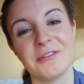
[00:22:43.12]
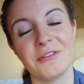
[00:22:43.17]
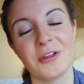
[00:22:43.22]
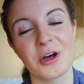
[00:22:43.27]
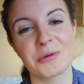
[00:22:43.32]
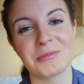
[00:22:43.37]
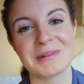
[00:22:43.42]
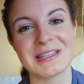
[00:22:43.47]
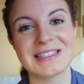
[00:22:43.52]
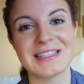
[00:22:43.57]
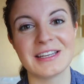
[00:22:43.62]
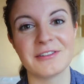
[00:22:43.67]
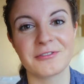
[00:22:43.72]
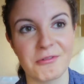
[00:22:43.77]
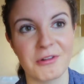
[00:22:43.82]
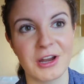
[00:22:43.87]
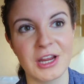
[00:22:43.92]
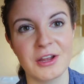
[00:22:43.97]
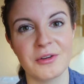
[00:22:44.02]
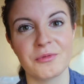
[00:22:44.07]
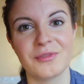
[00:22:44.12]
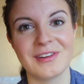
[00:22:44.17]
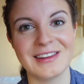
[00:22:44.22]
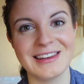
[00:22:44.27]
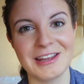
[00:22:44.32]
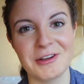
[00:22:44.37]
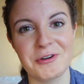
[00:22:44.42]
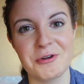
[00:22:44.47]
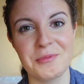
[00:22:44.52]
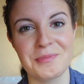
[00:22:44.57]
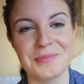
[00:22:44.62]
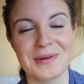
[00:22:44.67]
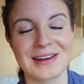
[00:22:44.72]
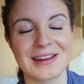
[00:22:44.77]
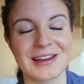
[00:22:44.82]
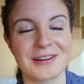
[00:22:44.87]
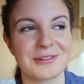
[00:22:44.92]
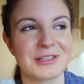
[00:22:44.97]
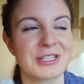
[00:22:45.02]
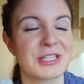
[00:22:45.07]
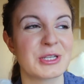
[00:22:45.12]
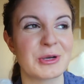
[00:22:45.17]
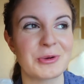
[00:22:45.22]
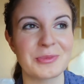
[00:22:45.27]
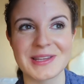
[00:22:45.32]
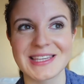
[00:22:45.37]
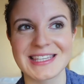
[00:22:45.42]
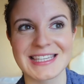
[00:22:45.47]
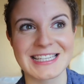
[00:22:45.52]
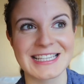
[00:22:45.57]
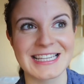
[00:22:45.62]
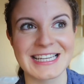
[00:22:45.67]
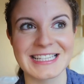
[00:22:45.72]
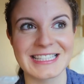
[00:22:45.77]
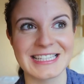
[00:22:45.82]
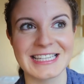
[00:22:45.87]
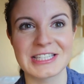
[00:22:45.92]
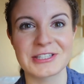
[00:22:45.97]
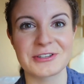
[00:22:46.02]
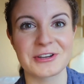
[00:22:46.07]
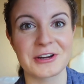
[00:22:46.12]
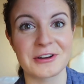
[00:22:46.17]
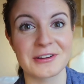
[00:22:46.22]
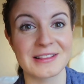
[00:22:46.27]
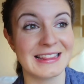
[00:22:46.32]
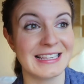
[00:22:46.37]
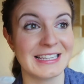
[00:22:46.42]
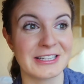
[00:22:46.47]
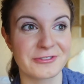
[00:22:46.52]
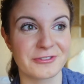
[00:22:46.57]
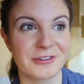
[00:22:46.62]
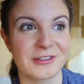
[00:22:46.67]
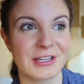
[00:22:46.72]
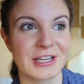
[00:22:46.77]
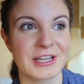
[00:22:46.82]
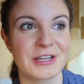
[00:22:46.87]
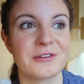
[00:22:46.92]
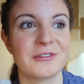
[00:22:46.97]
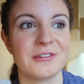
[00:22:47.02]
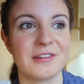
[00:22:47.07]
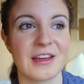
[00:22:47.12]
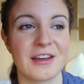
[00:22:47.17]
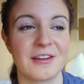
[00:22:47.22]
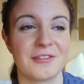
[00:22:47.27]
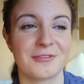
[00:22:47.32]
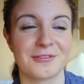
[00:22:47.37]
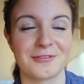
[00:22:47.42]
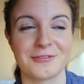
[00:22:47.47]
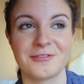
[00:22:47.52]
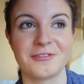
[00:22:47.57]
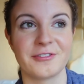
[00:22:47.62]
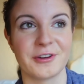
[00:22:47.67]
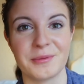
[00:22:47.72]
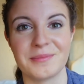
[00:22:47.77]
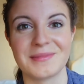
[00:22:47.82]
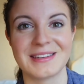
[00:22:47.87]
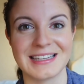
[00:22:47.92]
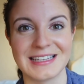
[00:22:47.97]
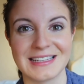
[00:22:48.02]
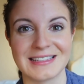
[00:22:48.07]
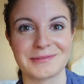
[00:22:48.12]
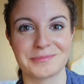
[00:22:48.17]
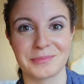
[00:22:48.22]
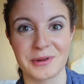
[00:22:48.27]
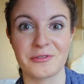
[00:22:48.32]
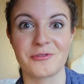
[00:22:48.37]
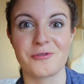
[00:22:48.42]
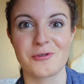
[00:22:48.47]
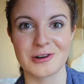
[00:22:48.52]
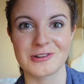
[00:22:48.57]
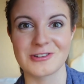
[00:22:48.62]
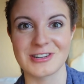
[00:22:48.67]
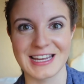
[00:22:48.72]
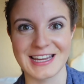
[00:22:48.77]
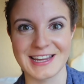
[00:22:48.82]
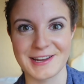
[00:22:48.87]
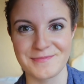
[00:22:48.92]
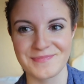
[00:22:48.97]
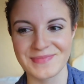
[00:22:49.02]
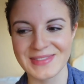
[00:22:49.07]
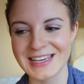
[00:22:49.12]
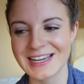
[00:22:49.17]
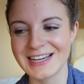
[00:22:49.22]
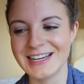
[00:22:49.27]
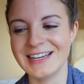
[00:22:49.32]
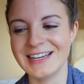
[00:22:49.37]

a Vlogmas Day 3 video, but I was so busy lately, so I literally couldn't have filmed it before today.